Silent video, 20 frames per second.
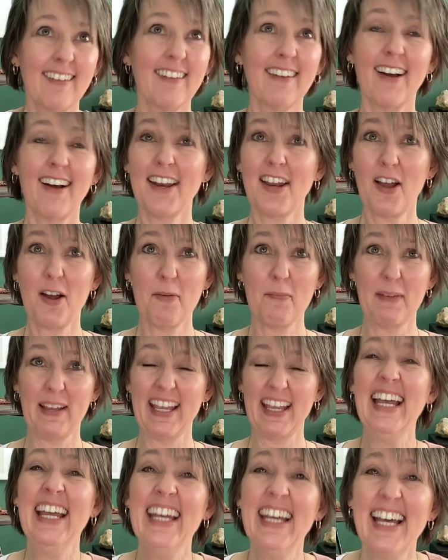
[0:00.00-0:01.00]
God help
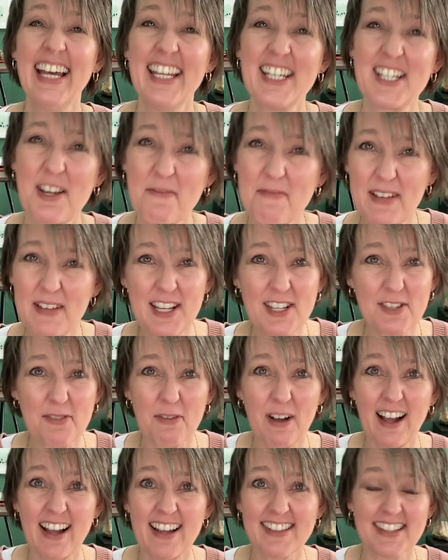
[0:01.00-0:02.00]
me to be as
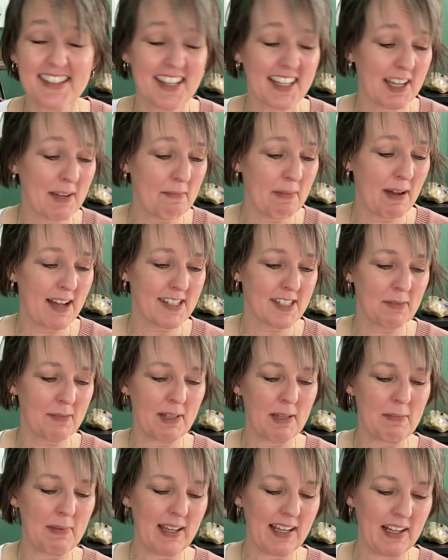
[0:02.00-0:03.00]
wise as I can
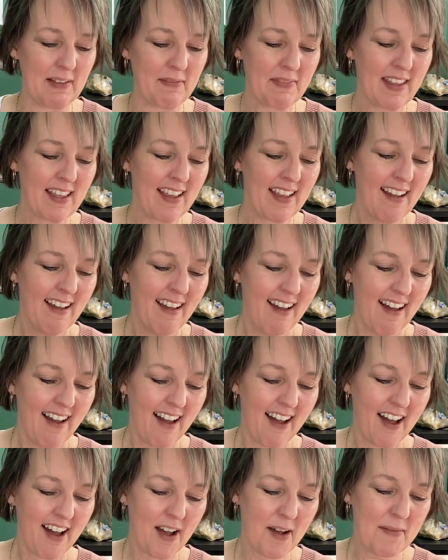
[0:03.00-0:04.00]
possibly be.
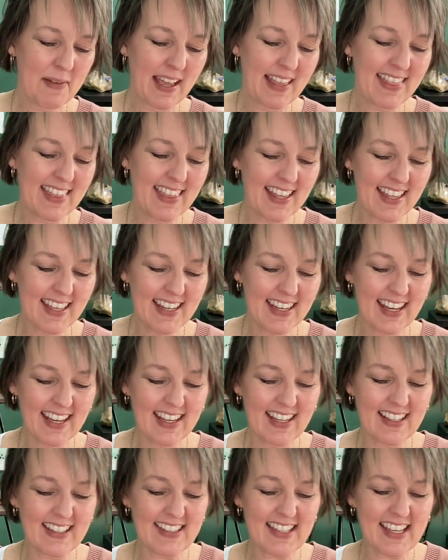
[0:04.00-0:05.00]
And then
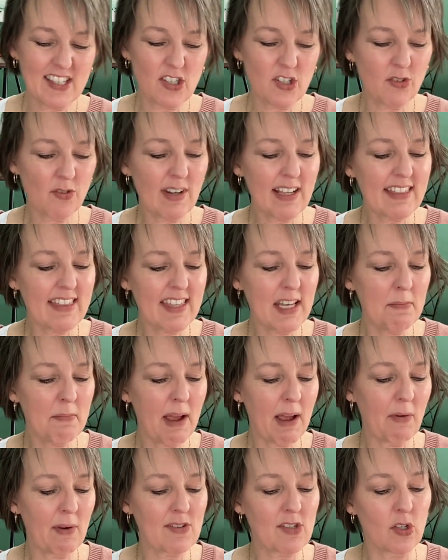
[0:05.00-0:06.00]
he says, strengthen
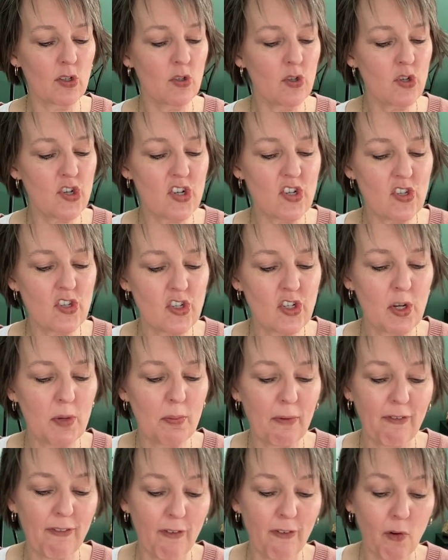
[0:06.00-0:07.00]
my resolutions to
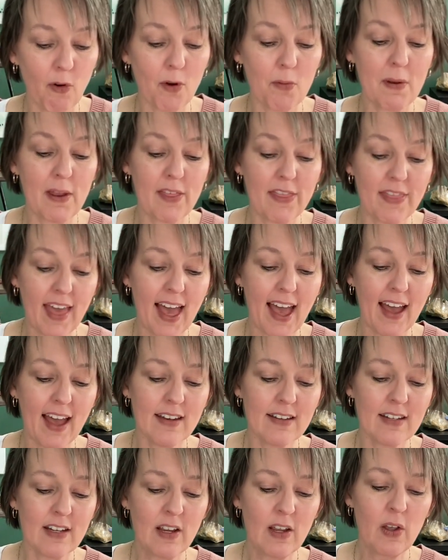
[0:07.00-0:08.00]
perform
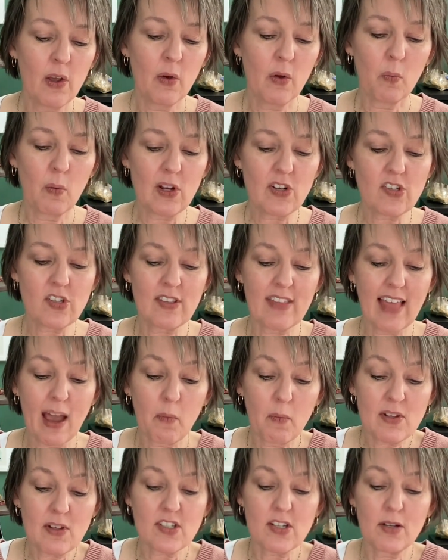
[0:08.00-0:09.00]
that which
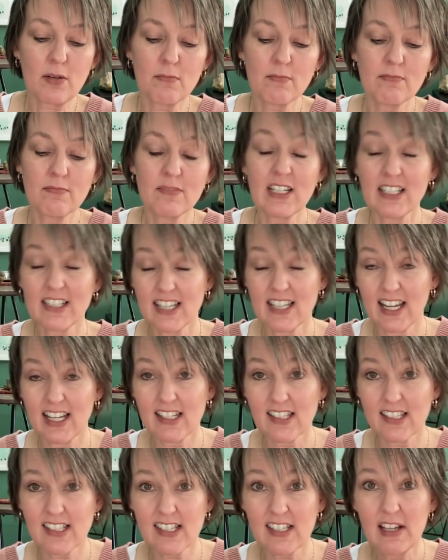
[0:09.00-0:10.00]
that wisdom
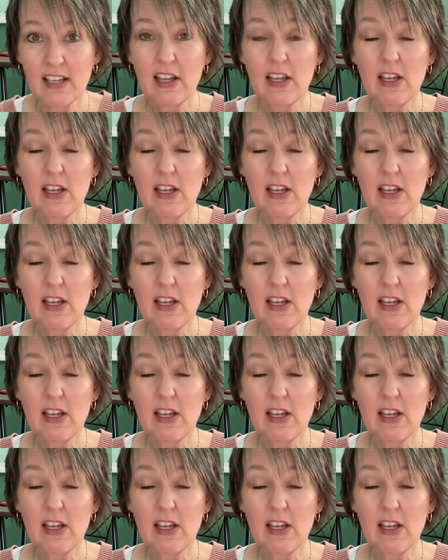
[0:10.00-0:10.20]
dictates.